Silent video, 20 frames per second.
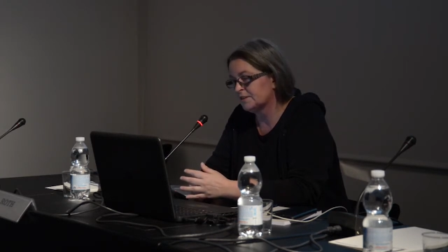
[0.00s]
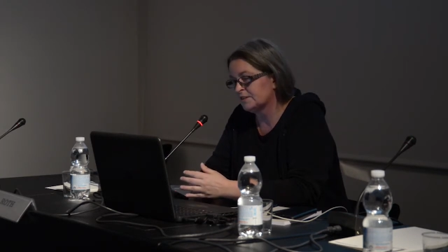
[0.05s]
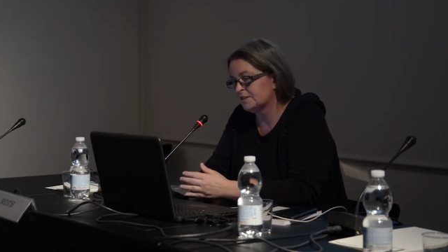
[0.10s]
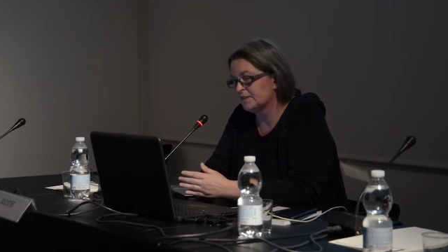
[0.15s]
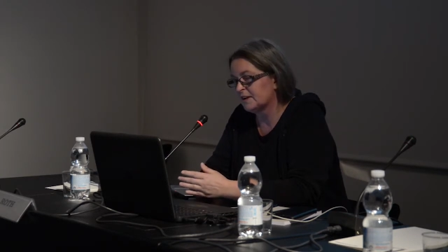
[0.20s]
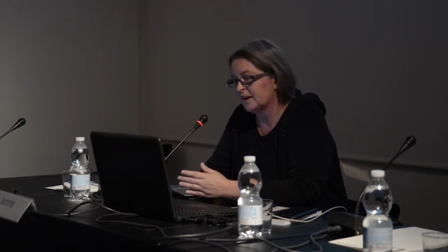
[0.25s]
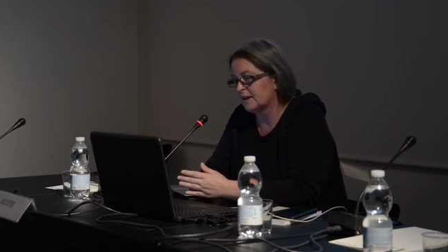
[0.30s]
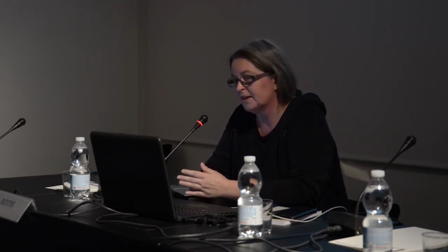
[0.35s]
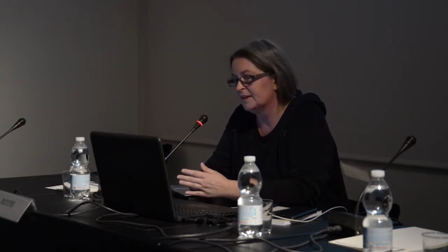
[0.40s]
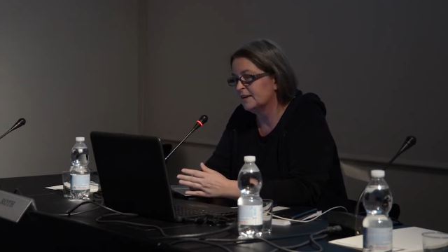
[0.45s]

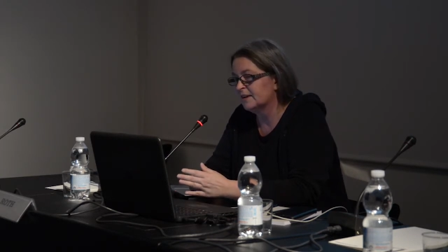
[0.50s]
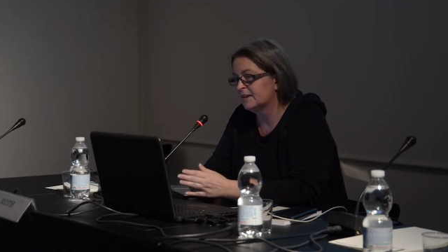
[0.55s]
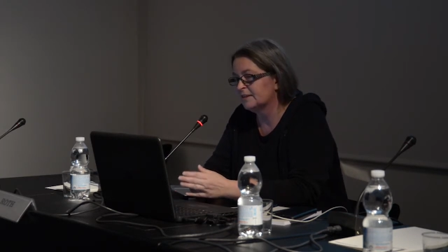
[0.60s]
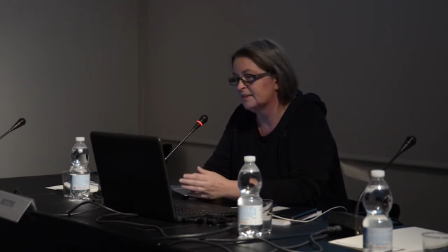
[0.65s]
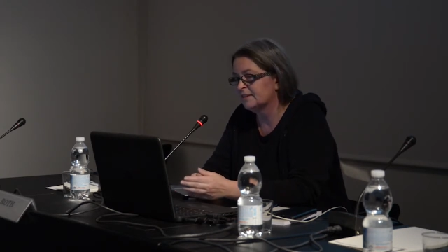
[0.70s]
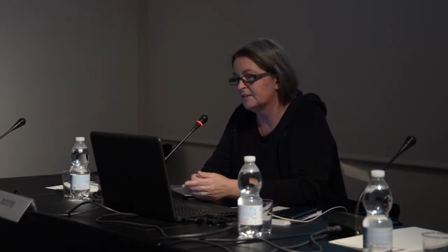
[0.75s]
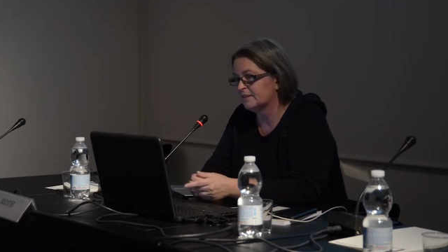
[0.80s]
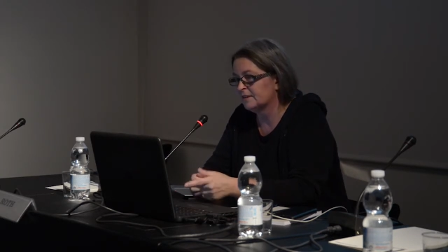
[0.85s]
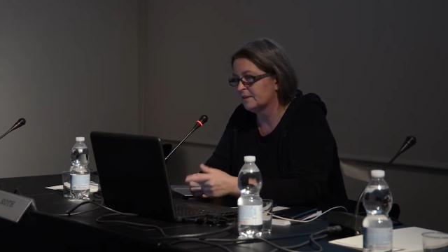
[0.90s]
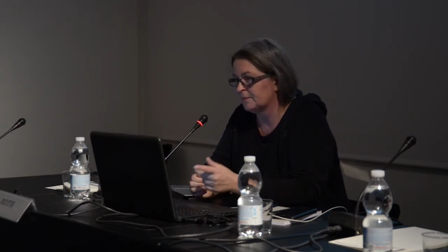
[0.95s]

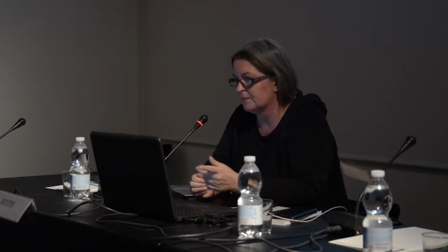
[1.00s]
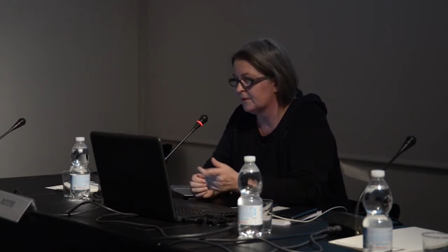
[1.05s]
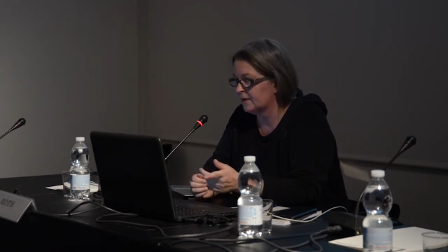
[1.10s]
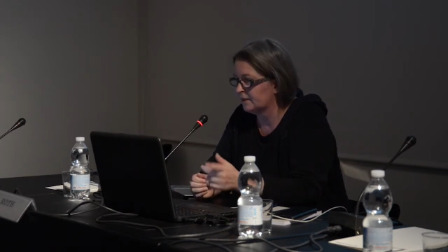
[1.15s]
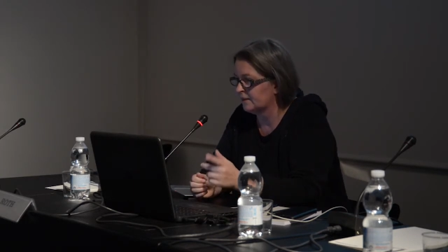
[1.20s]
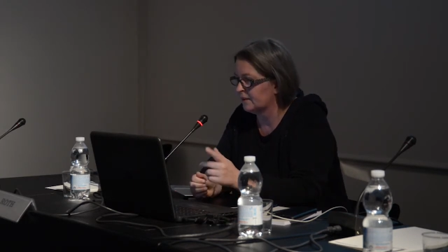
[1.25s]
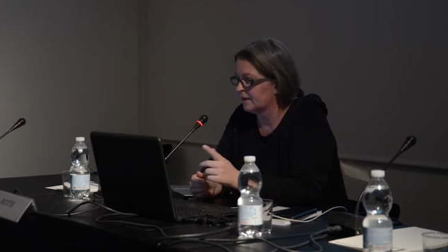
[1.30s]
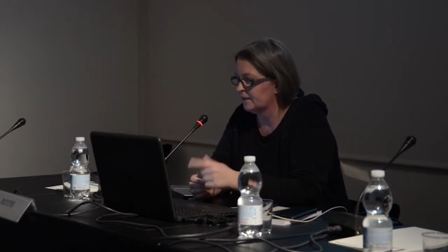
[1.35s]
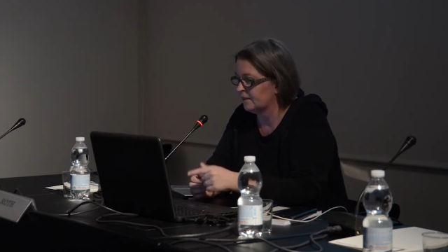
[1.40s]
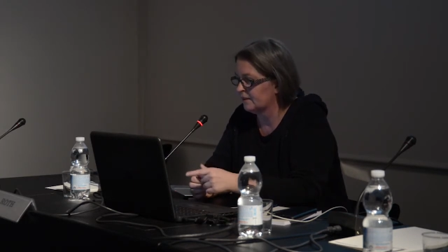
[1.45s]
Skynet,
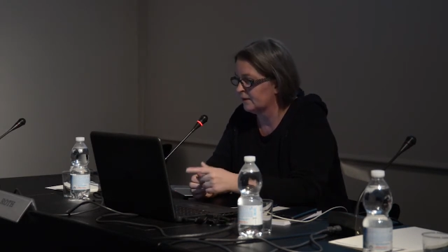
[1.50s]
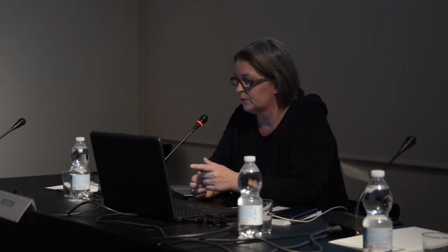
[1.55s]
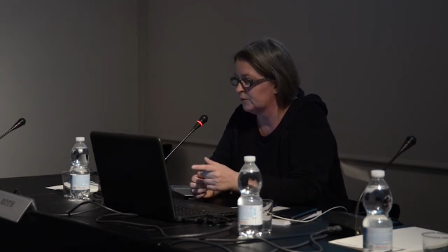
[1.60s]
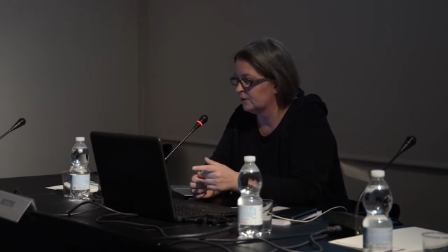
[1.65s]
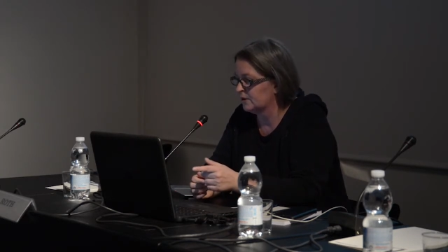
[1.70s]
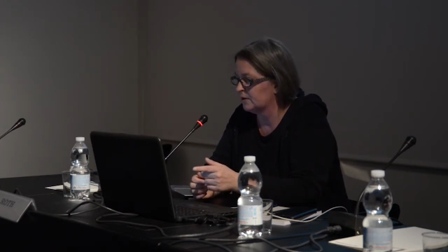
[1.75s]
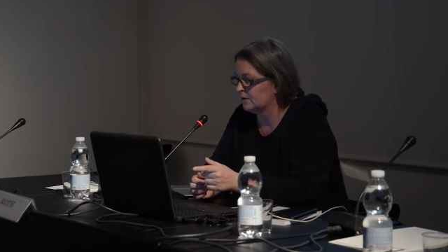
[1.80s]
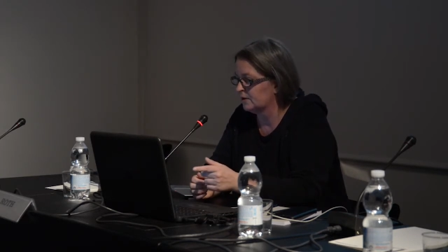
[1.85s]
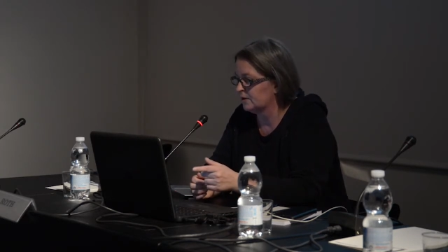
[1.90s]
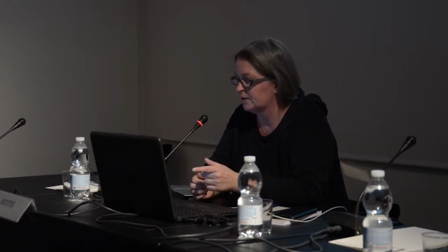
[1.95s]
and there
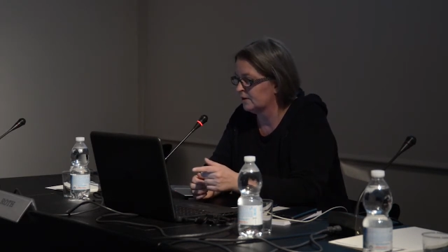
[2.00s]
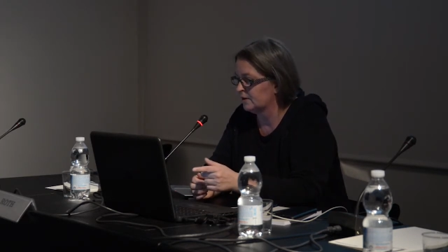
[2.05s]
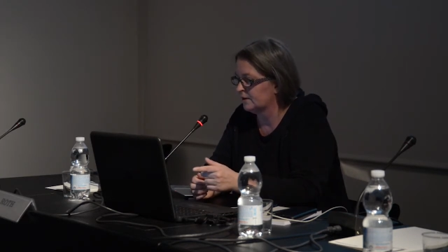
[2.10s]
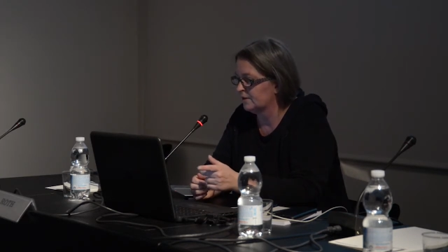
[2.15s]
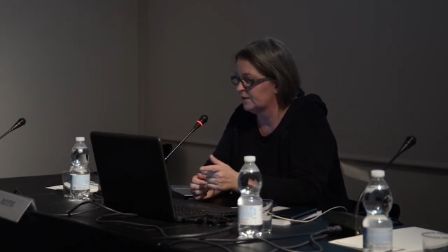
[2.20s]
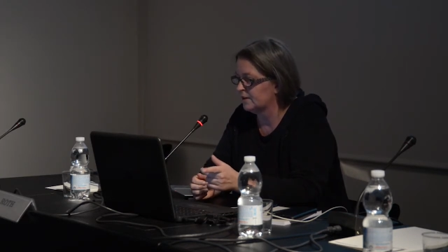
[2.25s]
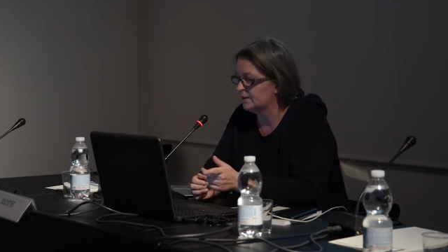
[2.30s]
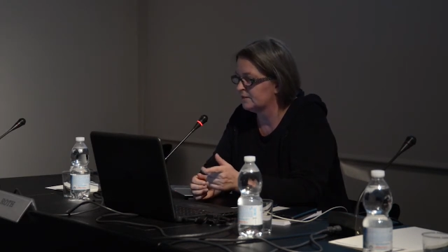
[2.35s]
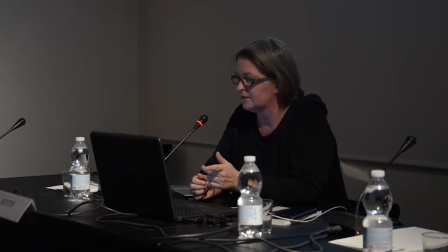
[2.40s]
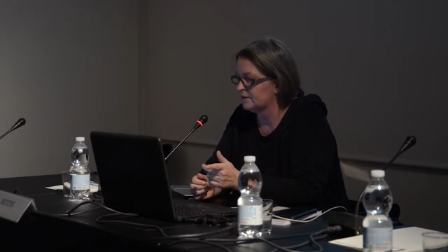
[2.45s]

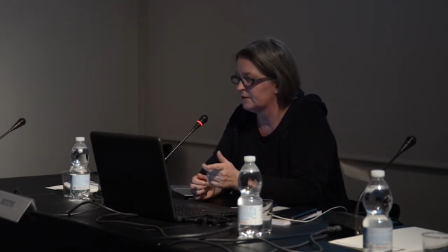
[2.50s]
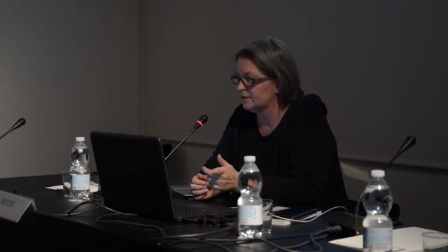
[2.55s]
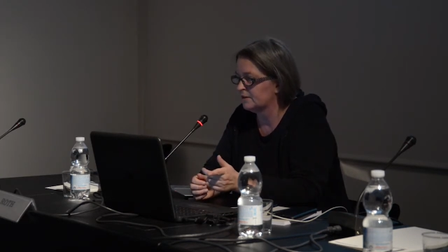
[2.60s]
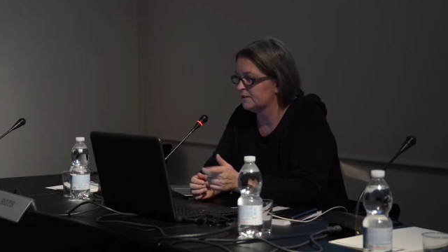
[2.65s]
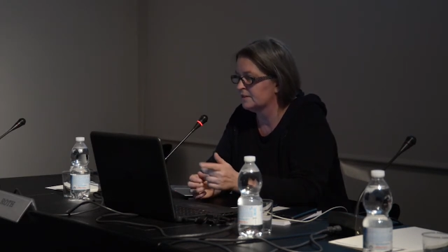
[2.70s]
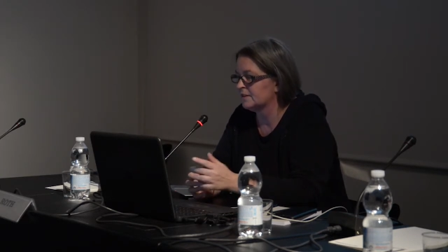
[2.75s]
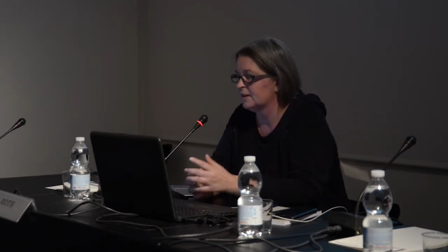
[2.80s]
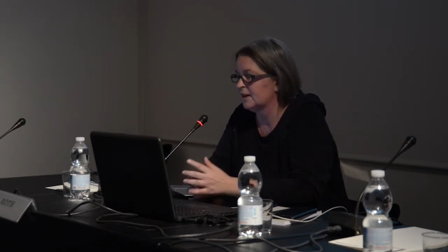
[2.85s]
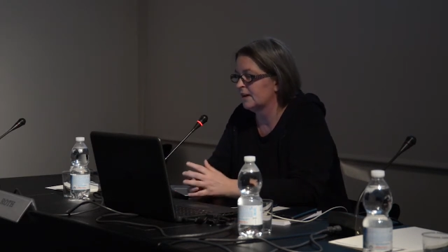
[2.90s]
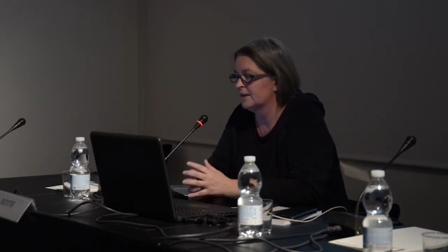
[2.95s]
were these are
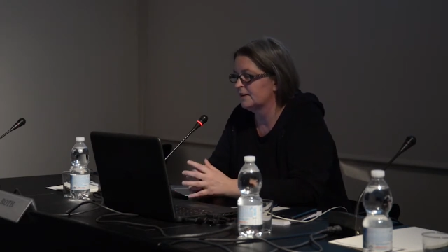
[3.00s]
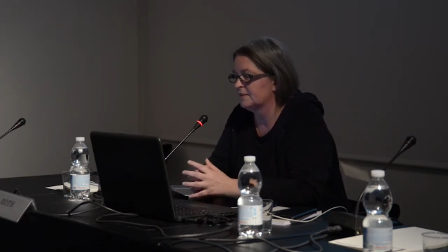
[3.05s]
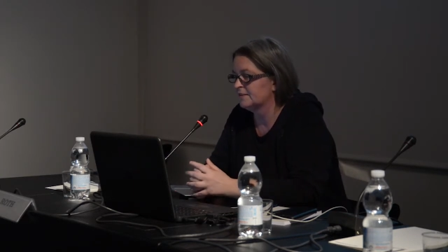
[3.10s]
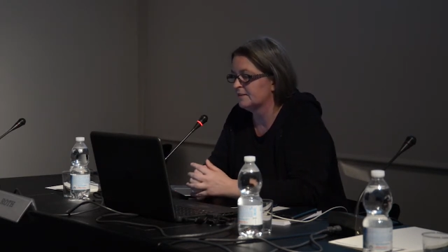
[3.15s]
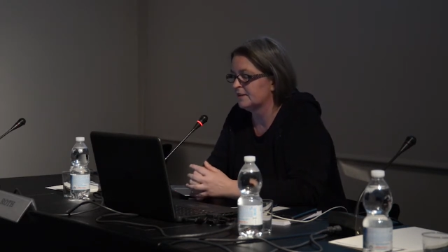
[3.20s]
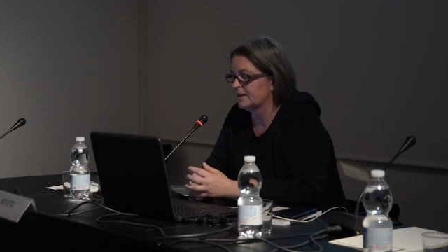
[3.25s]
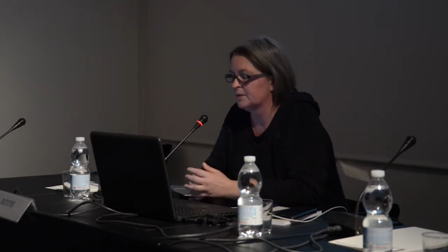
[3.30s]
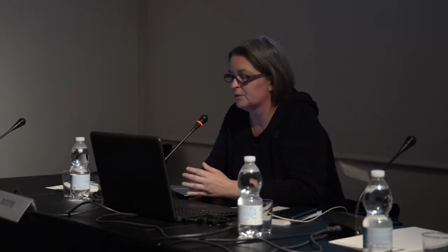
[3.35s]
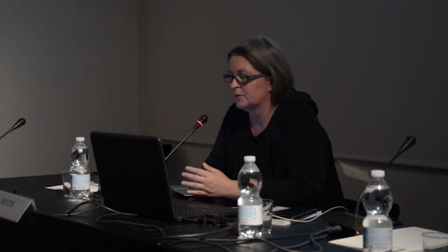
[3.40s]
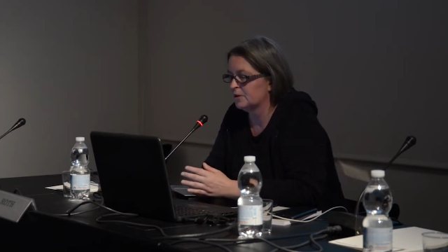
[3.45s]

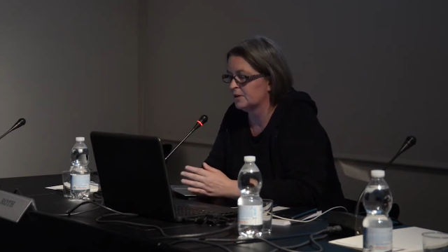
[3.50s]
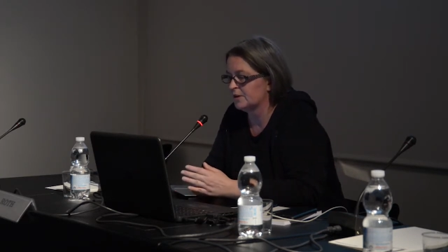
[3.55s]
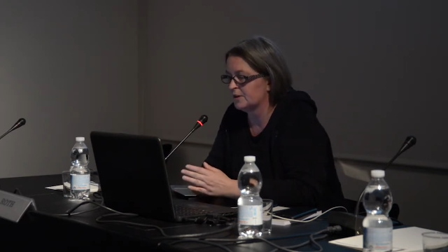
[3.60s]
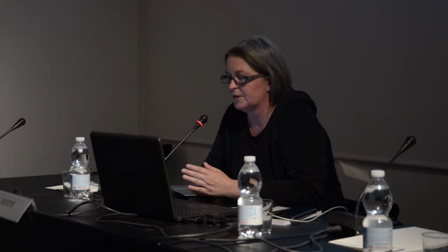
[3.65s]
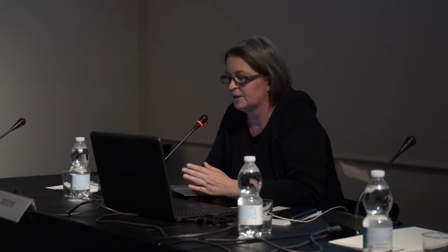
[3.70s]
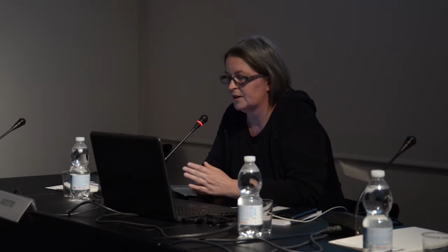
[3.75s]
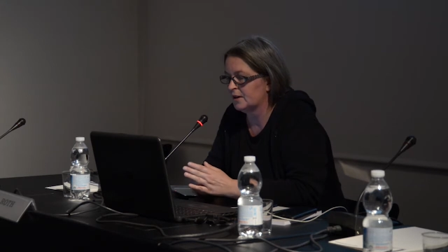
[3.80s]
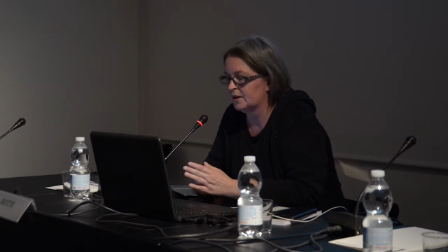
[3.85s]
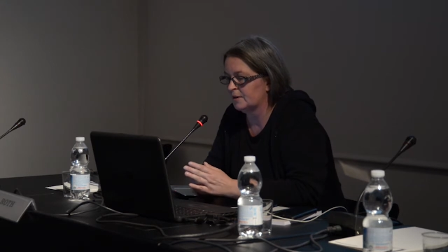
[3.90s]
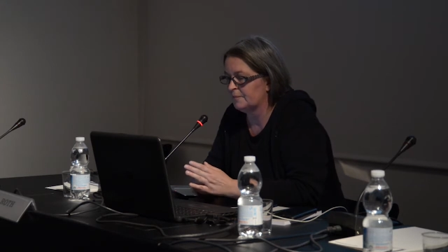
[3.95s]
slides that
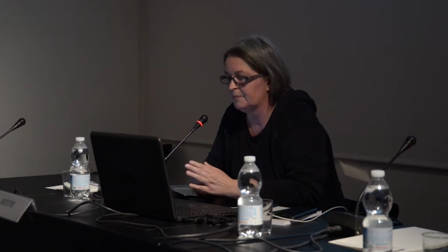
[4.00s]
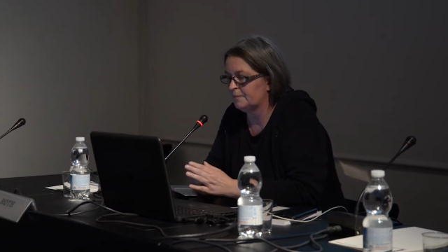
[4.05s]
were,